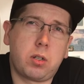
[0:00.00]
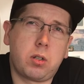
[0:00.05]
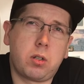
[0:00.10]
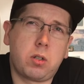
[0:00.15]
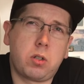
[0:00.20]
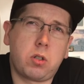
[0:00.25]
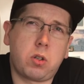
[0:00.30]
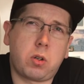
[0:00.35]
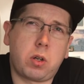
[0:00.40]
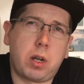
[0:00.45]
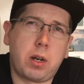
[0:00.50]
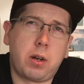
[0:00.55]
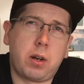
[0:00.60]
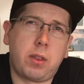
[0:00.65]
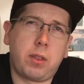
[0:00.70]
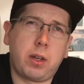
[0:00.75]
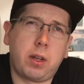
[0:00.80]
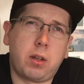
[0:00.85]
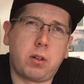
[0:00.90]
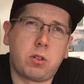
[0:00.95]
shotgun, I
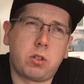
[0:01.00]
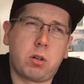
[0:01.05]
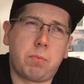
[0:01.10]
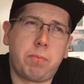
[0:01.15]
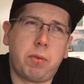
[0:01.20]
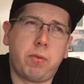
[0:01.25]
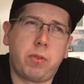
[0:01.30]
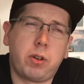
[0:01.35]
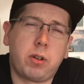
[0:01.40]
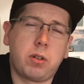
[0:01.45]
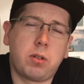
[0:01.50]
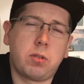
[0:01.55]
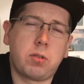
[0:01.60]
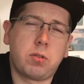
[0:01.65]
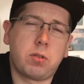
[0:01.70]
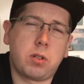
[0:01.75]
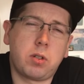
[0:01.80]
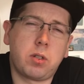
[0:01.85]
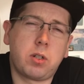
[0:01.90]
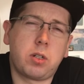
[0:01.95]
think, on top of it
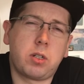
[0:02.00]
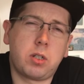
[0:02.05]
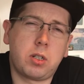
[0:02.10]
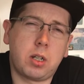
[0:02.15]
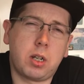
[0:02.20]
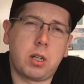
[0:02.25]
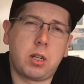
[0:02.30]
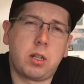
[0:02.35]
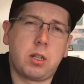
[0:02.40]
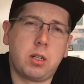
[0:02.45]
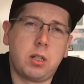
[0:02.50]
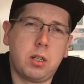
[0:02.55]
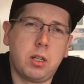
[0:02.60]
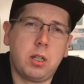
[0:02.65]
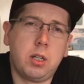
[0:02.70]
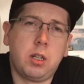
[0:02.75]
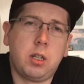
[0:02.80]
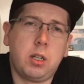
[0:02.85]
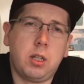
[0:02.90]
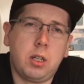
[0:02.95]
so that it
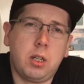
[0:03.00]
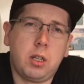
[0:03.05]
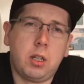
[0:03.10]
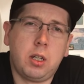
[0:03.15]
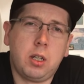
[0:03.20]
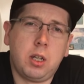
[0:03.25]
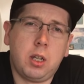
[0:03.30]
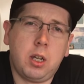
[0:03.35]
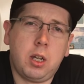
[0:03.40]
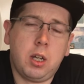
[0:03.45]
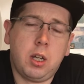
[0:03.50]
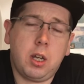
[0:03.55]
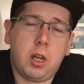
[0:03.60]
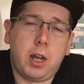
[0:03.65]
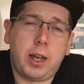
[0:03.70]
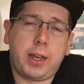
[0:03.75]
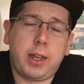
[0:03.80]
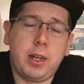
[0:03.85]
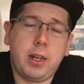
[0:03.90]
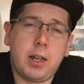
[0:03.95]

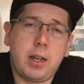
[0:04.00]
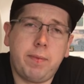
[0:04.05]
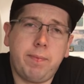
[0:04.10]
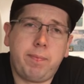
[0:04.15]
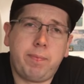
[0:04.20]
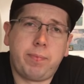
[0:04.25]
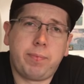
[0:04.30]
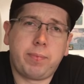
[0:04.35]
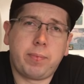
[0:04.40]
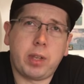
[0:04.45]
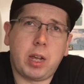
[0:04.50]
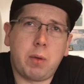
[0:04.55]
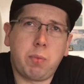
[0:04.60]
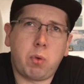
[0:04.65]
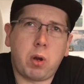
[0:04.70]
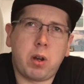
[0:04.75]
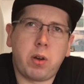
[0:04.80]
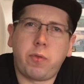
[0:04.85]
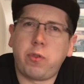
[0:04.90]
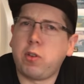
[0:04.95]
I can
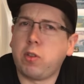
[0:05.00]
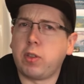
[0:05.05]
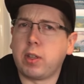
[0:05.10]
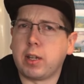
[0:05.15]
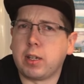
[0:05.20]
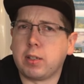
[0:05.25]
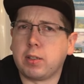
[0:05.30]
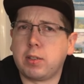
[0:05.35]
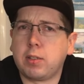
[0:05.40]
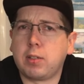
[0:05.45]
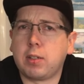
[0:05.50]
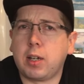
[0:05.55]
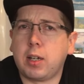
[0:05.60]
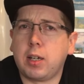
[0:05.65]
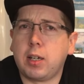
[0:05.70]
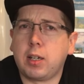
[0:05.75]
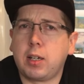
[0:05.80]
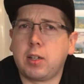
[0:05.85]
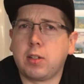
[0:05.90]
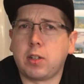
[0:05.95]
upgrade a few things
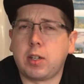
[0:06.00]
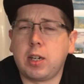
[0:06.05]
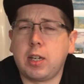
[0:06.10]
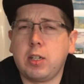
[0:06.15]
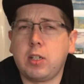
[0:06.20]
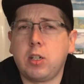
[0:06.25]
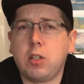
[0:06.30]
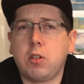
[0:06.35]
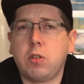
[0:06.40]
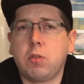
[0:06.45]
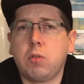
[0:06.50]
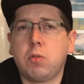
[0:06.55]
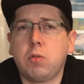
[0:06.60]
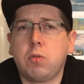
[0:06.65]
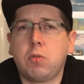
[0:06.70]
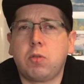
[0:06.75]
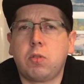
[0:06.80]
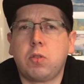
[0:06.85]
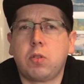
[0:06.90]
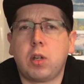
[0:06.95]
because I need to
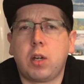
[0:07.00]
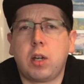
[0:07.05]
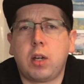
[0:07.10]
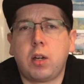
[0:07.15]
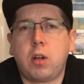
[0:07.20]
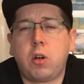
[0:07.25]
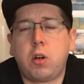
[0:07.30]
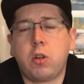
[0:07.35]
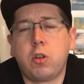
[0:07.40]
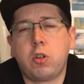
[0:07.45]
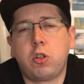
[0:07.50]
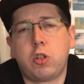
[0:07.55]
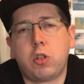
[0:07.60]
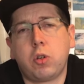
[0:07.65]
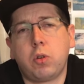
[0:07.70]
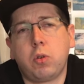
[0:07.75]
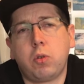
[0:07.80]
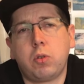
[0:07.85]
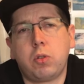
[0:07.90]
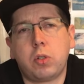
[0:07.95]
use a hot
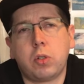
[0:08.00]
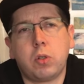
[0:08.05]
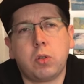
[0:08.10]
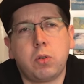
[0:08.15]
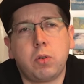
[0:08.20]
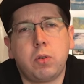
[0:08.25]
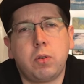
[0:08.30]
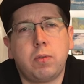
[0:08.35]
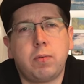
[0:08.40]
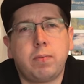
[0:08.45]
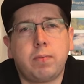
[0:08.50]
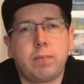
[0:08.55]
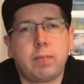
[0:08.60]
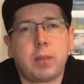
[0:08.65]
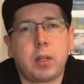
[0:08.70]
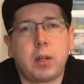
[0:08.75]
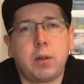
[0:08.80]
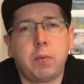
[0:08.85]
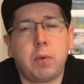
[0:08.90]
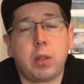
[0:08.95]
shoe soon
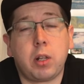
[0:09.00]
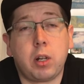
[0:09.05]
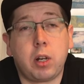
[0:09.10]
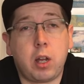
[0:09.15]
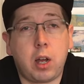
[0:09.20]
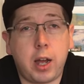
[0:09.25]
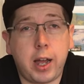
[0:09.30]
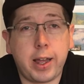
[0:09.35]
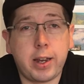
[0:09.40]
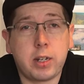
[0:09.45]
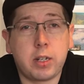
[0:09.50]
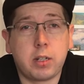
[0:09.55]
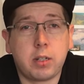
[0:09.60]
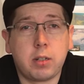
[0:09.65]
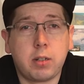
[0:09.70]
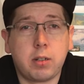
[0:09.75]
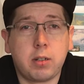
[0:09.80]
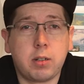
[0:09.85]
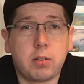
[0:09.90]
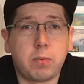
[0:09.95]
with a light,
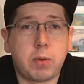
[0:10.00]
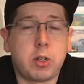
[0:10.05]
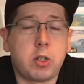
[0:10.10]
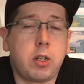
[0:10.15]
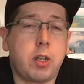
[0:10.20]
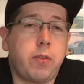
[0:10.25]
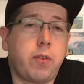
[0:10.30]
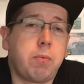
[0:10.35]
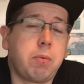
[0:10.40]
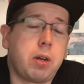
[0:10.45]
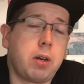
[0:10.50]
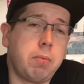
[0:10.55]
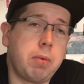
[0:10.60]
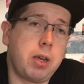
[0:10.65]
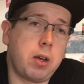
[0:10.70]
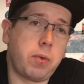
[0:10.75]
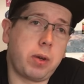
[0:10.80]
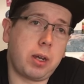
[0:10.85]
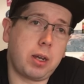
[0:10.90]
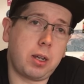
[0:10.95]
especially if I'm going to be
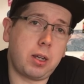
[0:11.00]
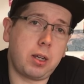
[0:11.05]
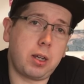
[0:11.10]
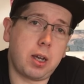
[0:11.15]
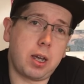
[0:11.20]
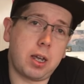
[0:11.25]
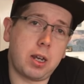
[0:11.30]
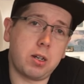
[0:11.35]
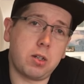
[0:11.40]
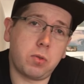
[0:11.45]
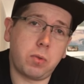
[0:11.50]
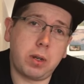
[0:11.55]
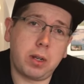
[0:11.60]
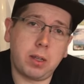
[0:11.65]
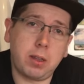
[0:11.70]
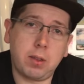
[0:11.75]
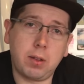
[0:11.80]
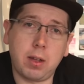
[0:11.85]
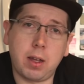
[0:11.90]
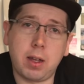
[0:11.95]
going in and
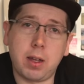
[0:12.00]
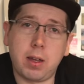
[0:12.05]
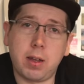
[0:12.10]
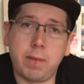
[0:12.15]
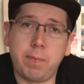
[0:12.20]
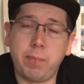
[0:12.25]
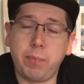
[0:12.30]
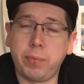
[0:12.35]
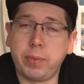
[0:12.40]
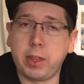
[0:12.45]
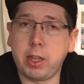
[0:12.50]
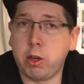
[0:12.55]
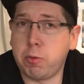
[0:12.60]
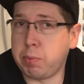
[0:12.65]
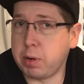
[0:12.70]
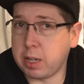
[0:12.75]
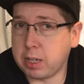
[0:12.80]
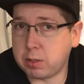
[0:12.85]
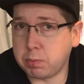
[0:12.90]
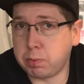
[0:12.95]
doing the
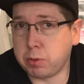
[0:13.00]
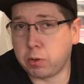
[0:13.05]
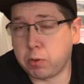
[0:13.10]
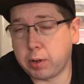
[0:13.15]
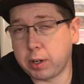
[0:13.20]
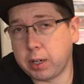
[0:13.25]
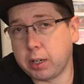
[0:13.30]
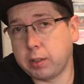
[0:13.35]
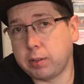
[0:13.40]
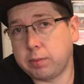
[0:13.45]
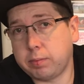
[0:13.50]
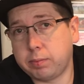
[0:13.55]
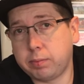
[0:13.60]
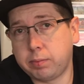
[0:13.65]
urban exploring